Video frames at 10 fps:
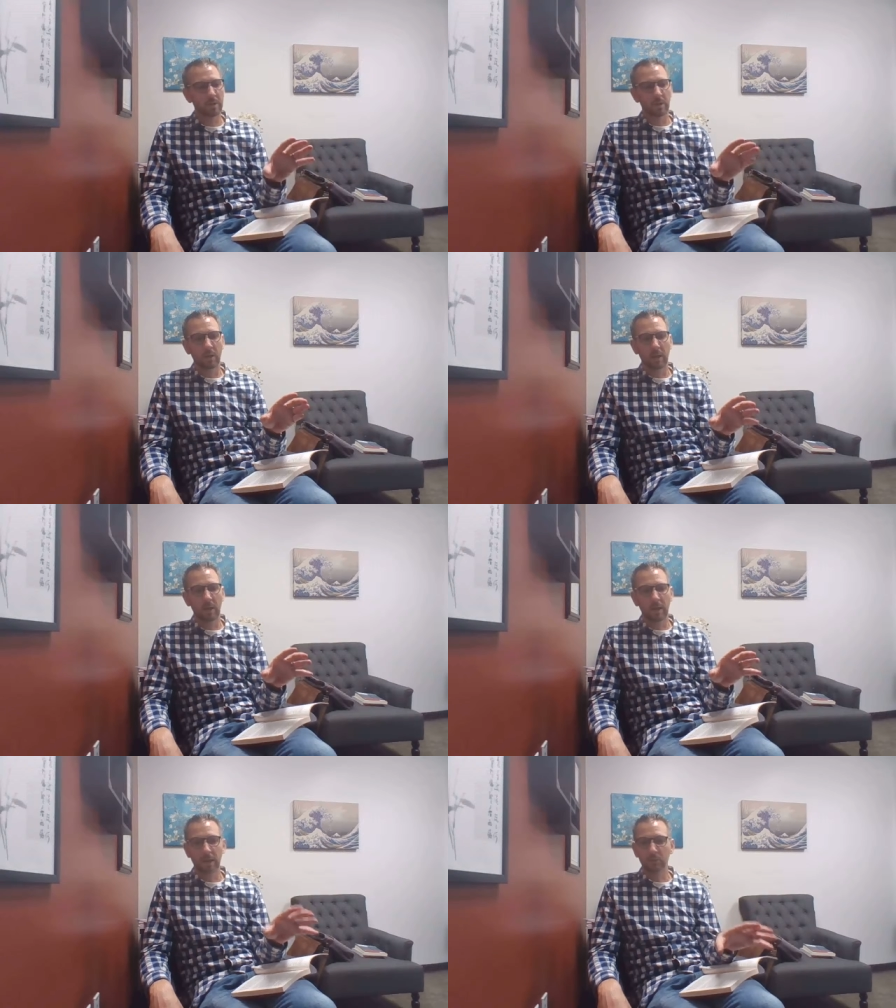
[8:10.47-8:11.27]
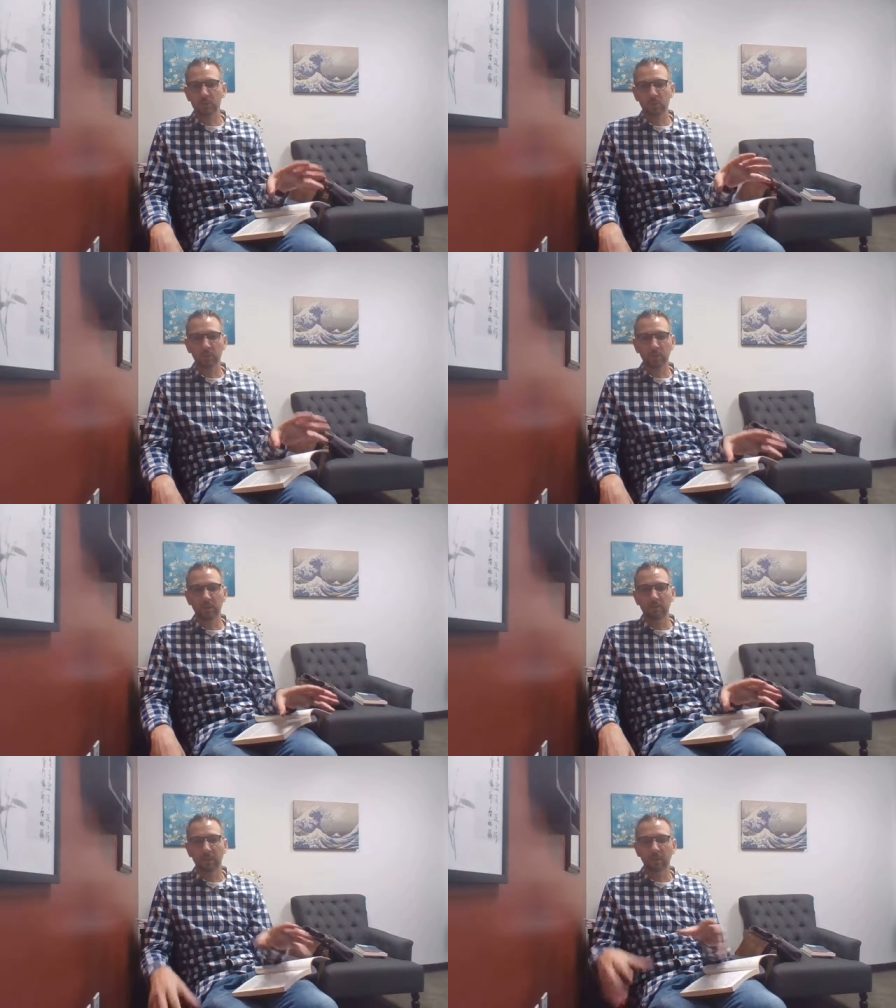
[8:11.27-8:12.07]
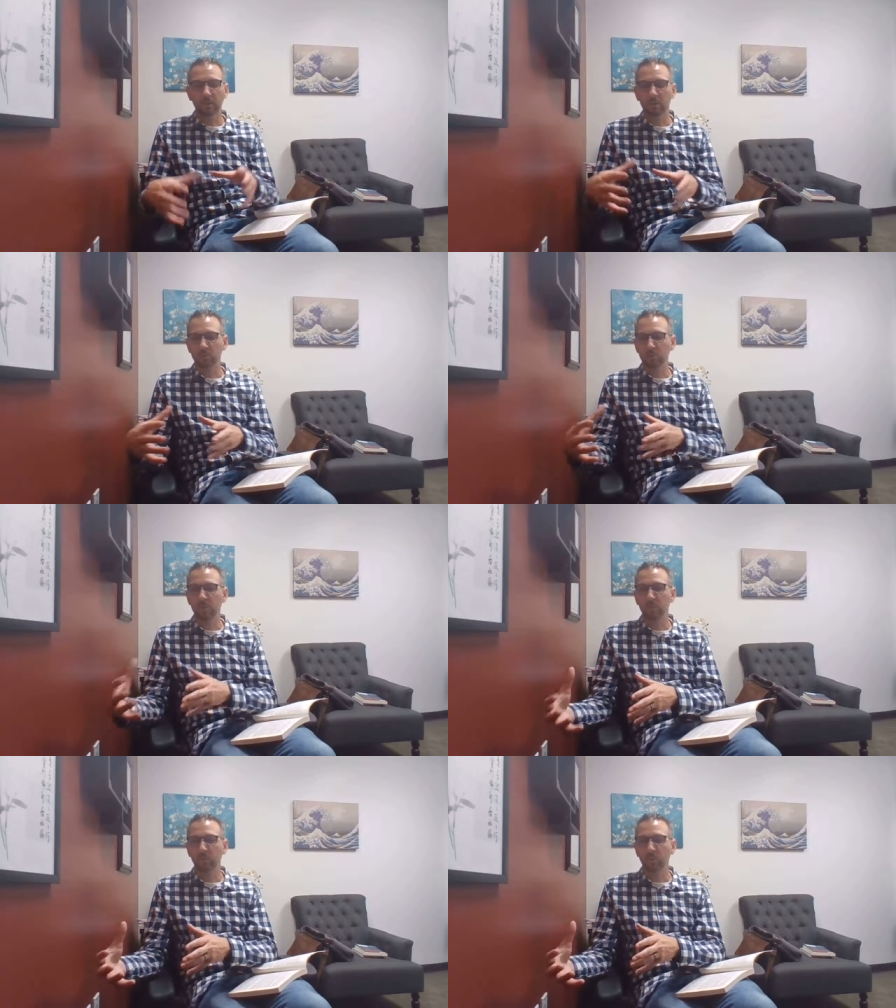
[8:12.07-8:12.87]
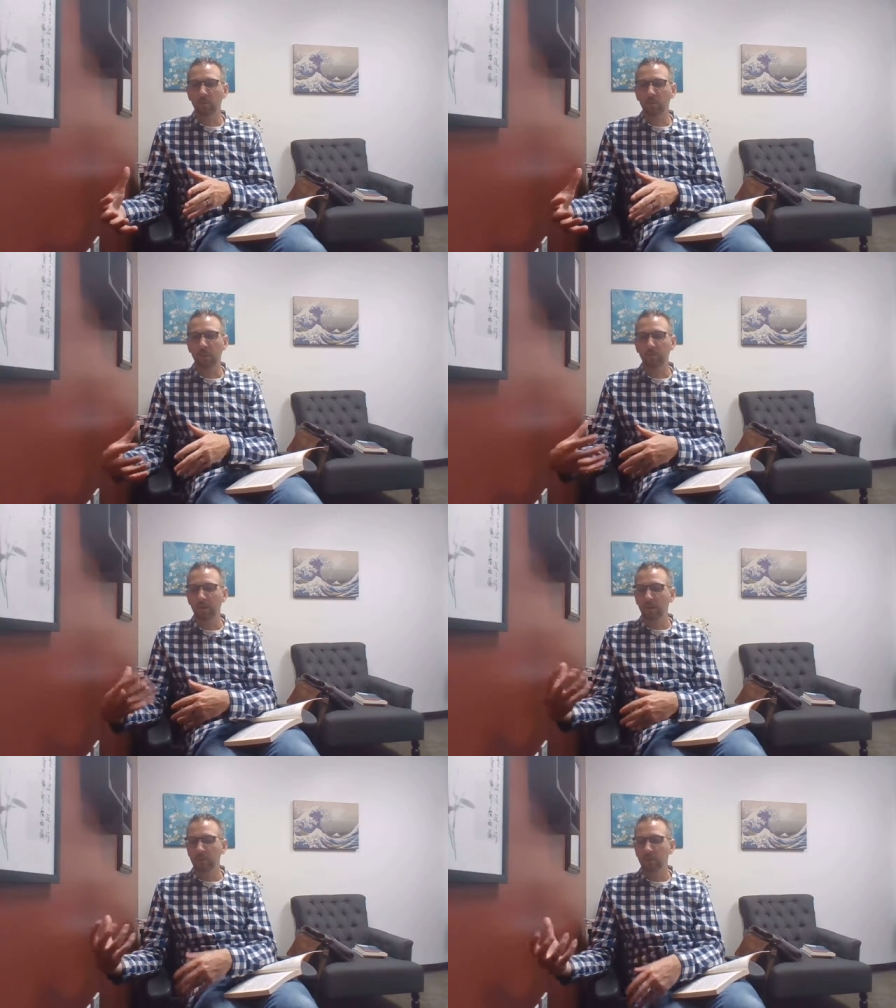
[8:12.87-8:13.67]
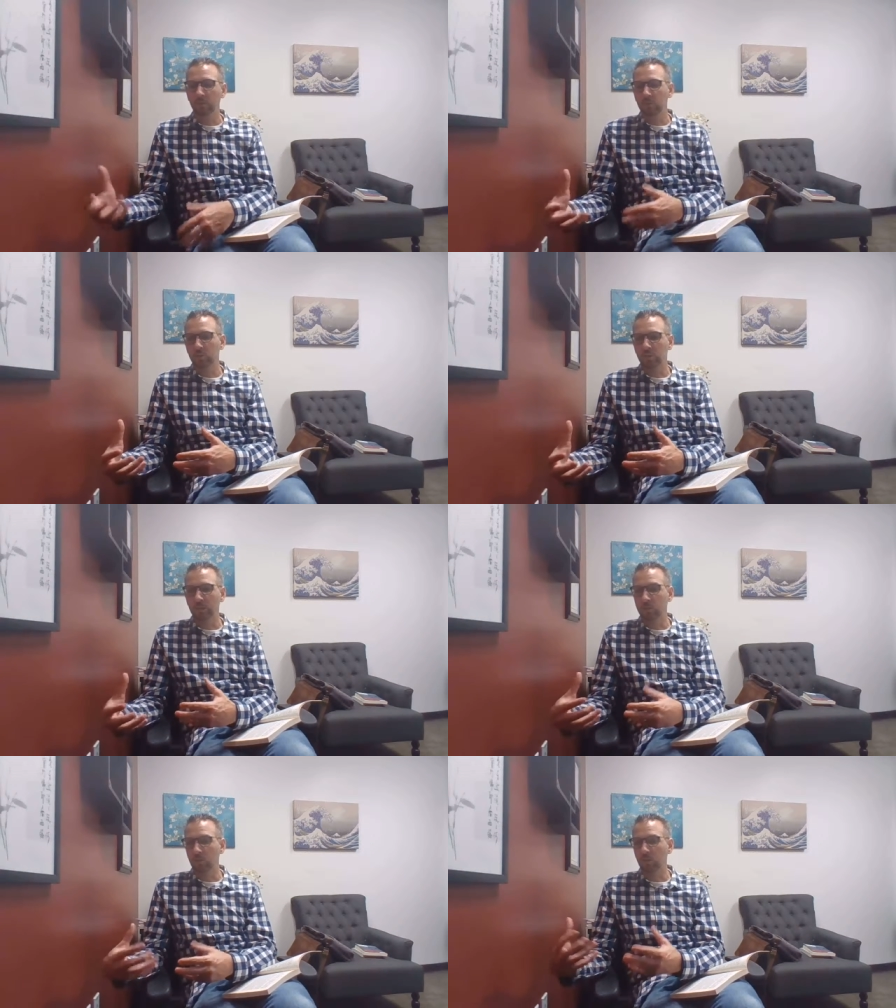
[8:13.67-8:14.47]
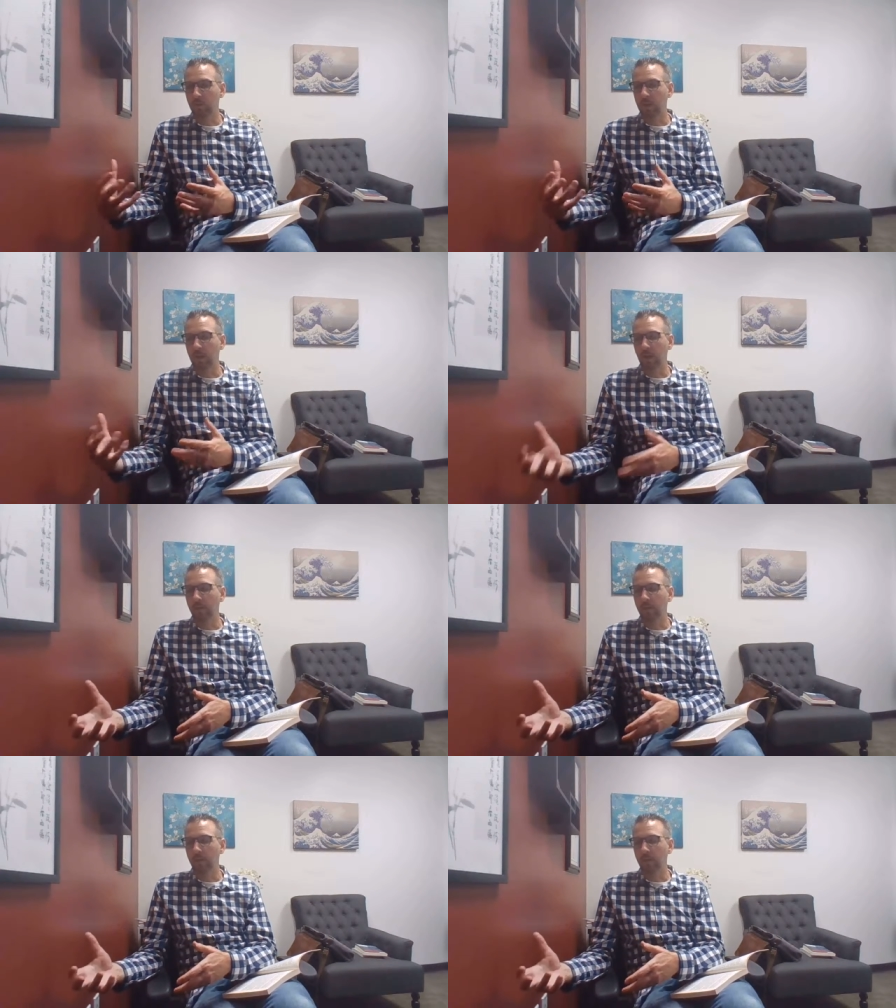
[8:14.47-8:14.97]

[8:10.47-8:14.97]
allows them to believe, and then there's another part of their life that just says, okay,